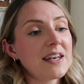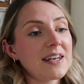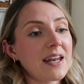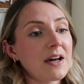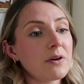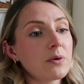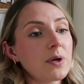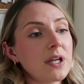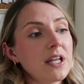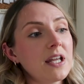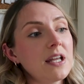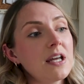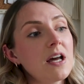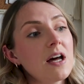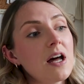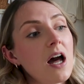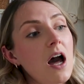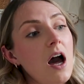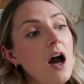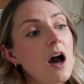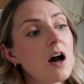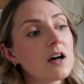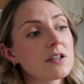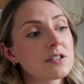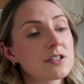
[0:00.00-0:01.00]
now
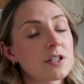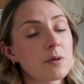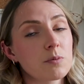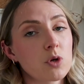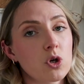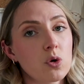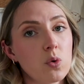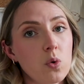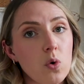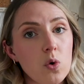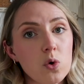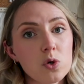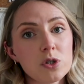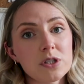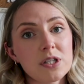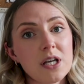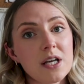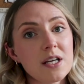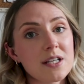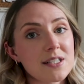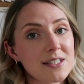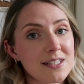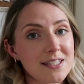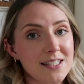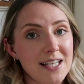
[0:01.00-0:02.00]
here are some
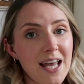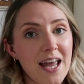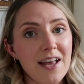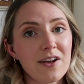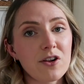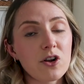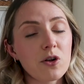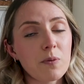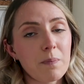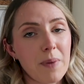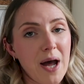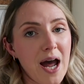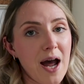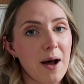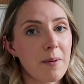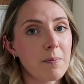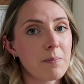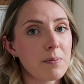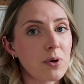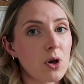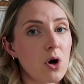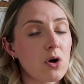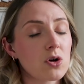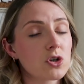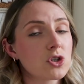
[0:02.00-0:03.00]
quarter scale
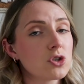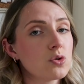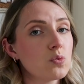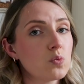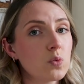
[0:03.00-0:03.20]
pattern blocks.